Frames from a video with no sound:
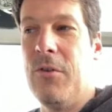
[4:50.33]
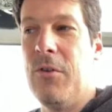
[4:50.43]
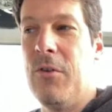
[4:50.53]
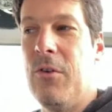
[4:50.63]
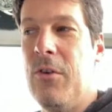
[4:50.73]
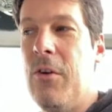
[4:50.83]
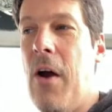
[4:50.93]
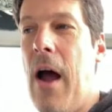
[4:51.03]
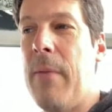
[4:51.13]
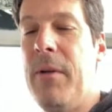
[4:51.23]
the,
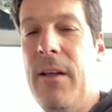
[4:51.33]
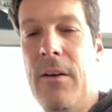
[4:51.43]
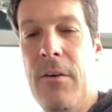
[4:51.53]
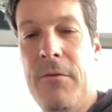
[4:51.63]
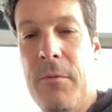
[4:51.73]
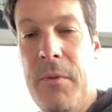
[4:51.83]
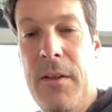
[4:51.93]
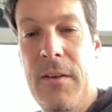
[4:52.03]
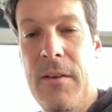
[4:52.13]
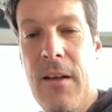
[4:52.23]
the appealing of the
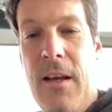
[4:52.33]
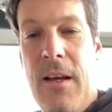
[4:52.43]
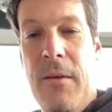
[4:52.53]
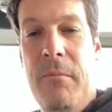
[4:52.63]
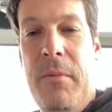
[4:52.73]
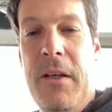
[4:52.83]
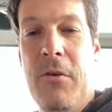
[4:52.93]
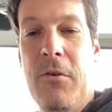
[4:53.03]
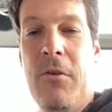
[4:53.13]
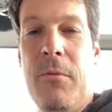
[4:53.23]
piece. Mm.
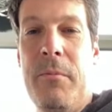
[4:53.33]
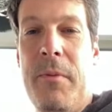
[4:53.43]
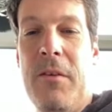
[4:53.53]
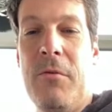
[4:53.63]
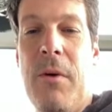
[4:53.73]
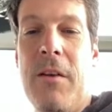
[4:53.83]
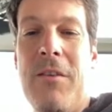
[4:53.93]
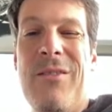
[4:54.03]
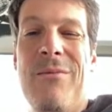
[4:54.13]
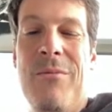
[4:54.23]
Because this
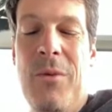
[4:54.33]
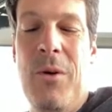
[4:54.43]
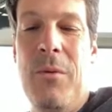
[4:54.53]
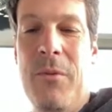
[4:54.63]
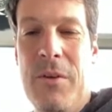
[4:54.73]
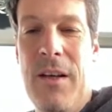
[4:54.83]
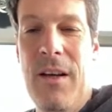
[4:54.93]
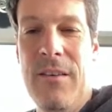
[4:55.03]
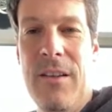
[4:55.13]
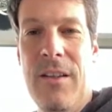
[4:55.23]
was more
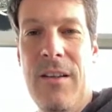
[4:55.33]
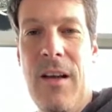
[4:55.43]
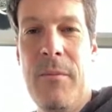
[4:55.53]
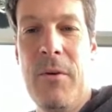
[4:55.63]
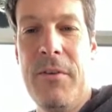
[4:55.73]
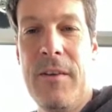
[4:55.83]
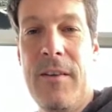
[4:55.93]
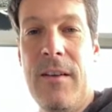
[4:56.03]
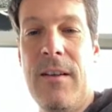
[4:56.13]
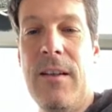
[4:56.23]
modern in terms of
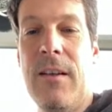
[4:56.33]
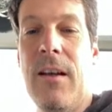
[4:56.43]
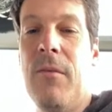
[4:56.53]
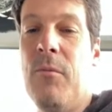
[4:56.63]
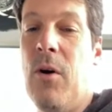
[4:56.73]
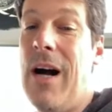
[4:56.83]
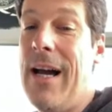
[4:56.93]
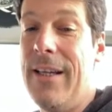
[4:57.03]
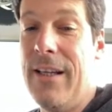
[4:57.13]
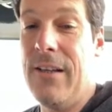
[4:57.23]
aesthetic, more
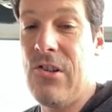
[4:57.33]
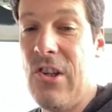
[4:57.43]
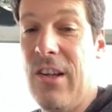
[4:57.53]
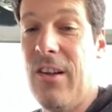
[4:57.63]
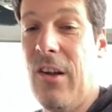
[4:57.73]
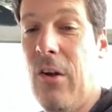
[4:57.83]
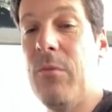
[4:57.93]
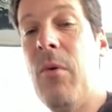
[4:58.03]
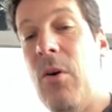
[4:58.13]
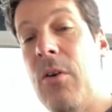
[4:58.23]
eye catching and
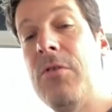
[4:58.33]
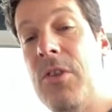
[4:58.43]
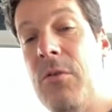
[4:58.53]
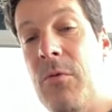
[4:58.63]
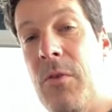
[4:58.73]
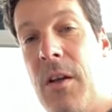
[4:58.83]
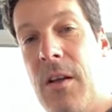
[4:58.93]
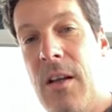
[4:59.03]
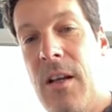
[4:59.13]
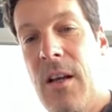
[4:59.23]
more rejet
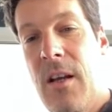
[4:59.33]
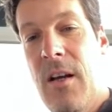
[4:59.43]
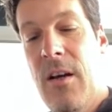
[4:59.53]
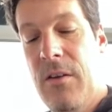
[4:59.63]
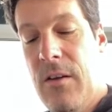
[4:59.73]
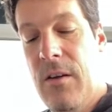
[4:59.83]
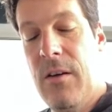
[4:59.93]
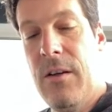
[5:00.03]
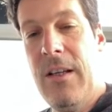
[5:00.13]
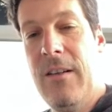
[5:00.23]
And
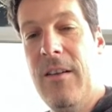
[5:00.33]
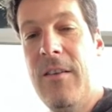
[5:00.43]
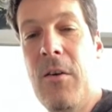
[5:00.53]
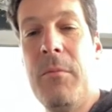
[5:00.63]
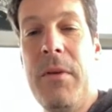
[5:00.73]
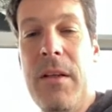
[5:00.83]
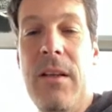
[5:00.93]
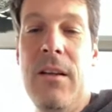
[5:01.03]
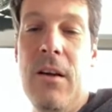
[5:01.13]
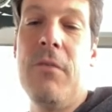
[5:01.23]
uh, it is the
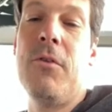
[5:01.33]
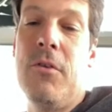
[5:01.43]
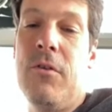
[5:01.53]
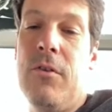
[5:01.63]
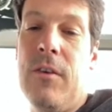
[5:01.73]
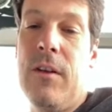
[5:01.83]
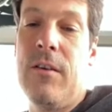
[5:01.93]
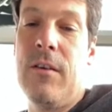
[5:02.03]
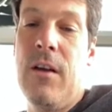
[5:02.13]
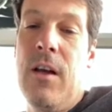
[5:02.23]
beginning of the
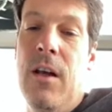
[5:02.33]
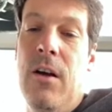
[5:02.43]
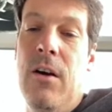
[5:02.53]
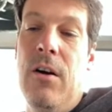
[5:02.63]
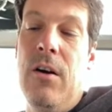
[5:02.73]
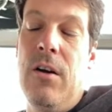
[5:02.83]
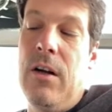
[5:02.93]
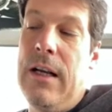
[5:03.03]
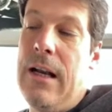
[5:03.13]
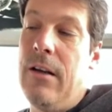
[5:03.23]
success.
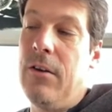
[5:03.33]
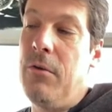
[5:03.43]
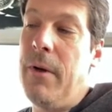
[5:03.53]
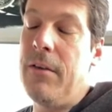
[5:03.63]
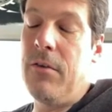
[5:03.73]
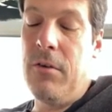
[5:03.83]
L the reason